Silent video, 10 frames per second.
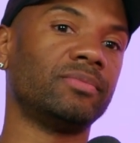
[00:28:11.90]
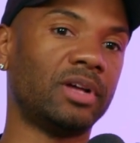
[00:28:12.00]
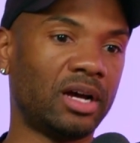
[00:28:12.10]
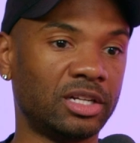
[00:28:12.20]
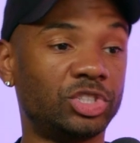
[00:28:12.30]

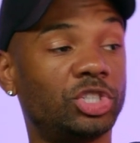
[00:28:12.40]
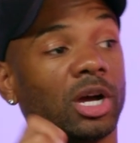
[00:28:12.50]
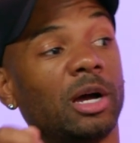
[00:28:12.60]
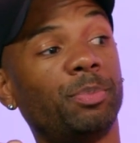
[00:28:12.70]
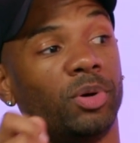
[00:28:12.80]
a
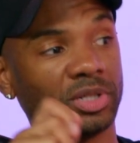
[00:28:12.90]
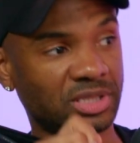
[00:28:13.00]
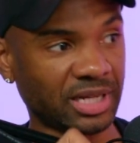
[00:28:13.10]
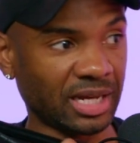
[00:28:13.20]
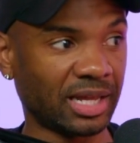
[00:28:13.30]
job per
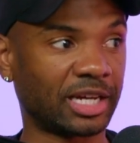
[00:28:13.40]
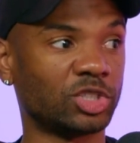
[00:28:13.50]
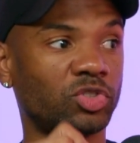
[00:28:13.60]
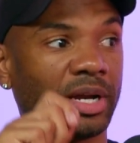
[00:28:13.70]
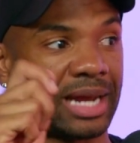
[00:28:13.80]
se, like a
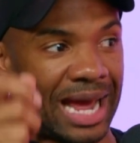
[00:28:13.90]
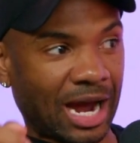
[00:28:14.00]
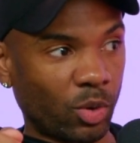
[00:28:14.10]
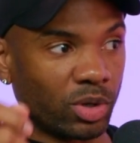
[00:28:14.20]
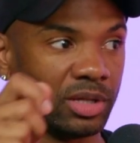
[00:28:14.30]
straight
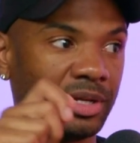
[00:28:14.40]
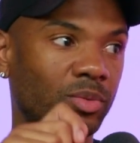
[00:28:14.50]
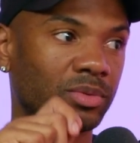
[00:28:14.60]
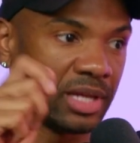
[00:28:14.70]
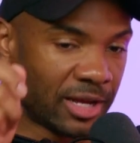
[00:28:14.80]
hourly
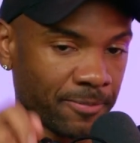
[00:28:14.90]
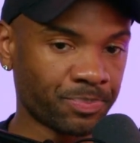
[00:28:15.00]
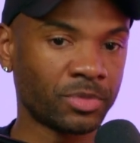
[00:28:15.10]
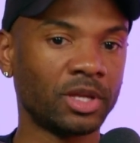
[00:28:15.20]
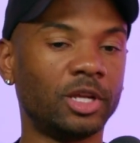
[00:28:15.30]
thing,
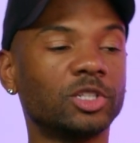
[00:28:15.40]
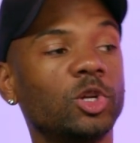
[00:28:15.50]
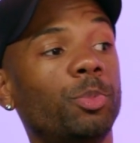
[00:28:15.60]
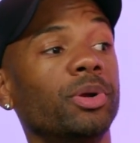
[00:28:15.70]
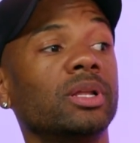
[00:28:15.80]
you're
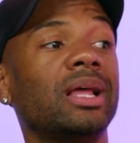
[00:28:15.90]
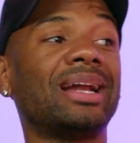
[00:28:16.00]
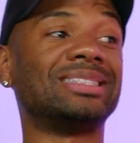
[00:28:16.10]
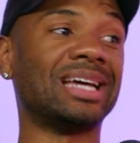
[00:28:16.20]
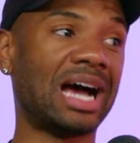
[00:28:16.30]
still putting a lot
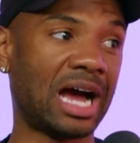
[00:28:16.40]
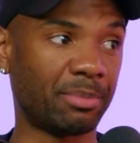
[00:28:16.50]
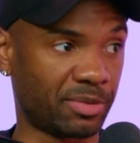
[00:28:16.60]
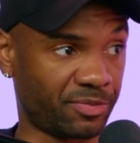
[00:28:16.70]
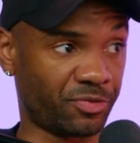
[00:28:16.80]
of time
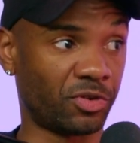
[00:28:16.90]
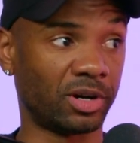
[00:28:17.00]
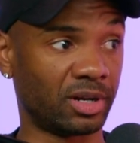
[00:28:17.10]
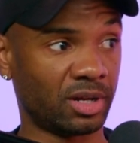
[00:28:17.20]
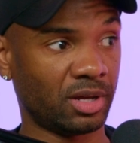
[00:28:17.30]
up
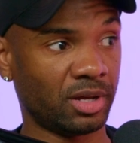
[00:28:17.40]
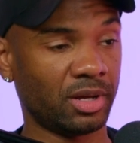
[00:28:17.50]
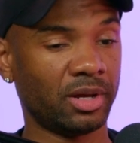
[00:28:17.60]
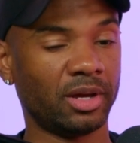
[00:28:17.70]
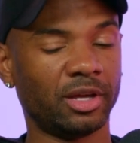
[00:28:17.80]
front. Yeah,
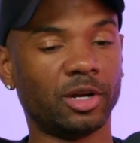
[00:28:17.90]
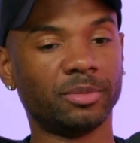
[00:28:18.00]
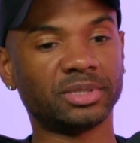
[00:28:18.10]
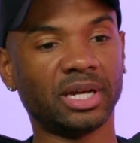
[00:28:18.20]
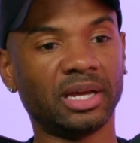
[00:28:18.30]
you know what I'm
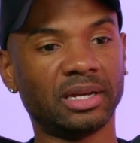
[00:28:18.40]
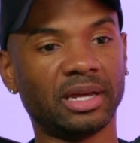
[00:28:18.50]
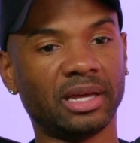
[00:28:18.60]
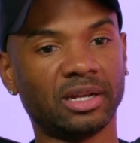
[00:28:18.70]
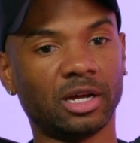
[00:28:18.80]
saying.
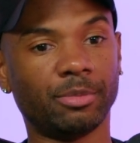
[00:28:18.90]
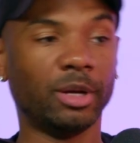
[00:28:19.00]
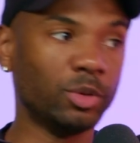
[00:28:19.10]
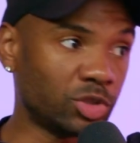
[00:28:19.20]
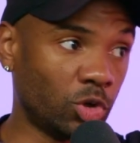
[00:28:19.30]
And it
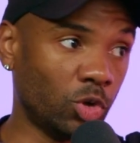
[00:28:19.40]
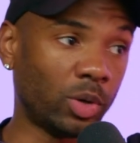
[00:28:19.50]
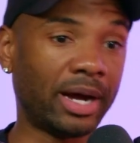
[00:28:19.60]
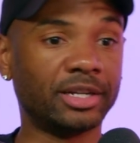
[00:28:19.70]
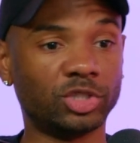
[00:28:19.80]
was cool.
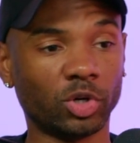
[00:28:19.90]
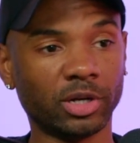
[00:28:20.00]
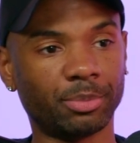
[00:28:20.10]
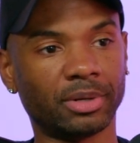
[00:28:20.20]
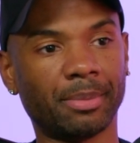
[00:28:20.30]
I enjoyed
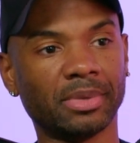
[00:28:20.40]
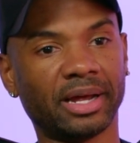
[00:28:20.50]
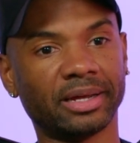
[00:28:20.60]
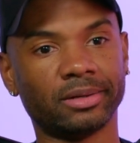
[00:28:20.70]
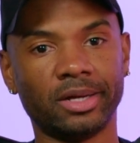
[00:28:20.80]
it, but I'm like,